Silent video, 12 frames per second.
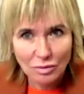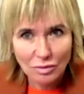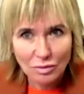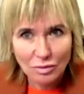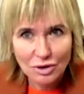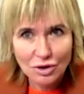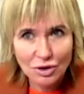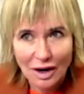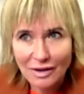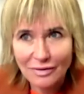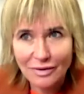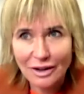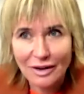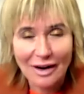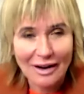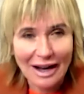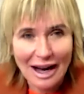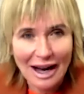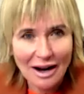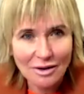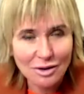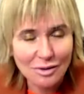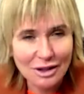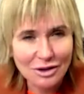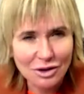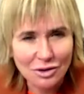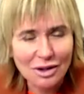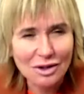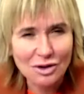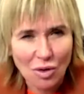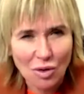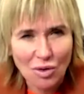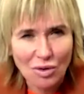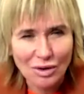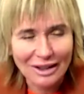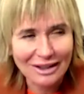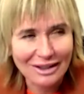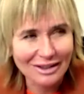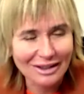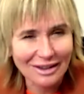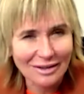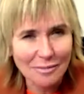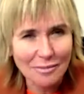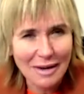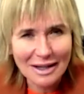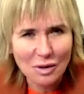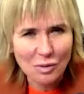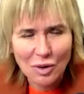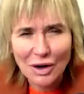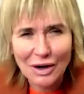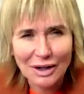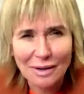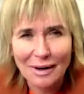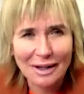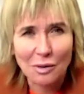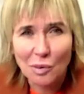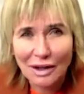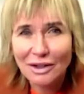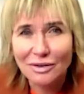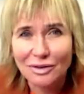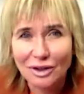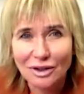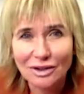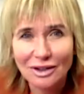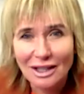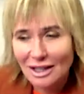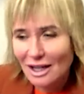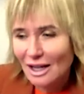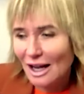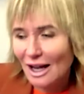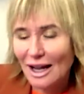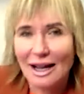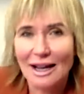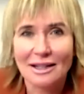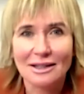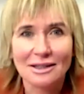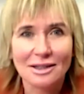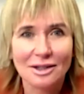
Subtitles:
was trying to figure out, how do I do this all and make it work and make it wonderful? And